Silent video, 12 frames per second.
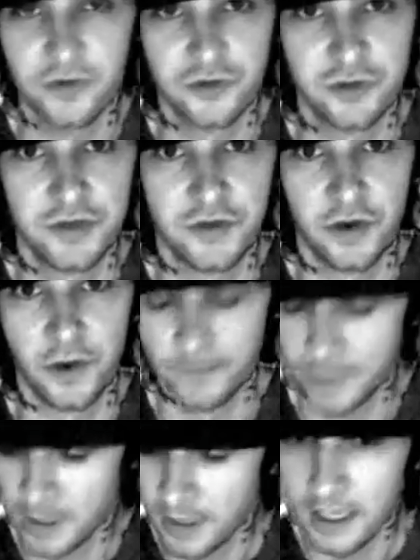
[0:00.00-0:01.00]
strings are.
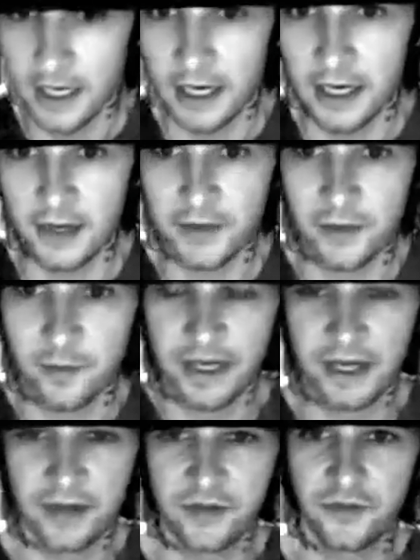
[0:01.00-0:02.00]
The
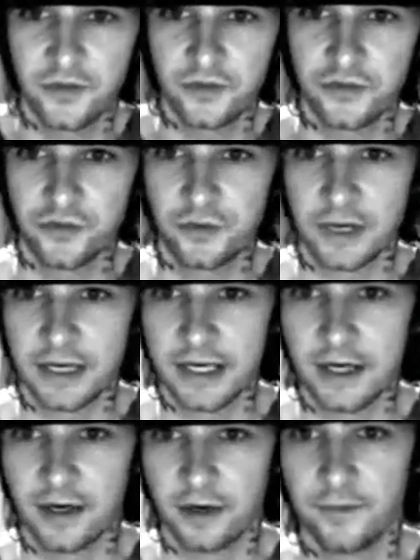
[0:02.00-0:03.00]
biggest string
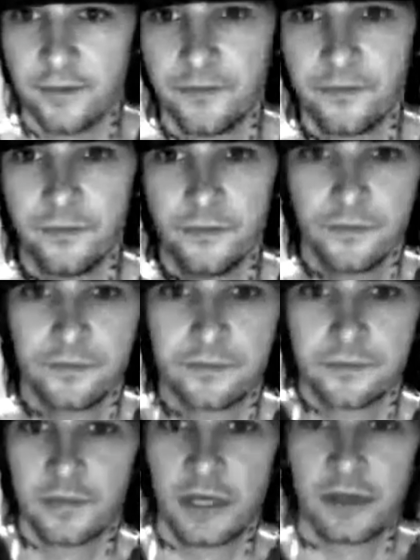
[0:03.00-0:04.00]
here,
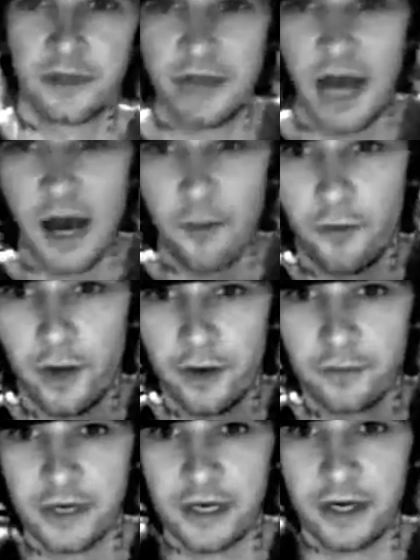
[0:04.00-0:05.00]
the top one
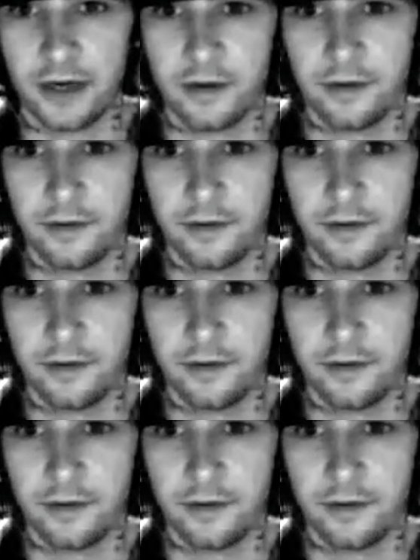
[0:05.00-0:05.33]
right here,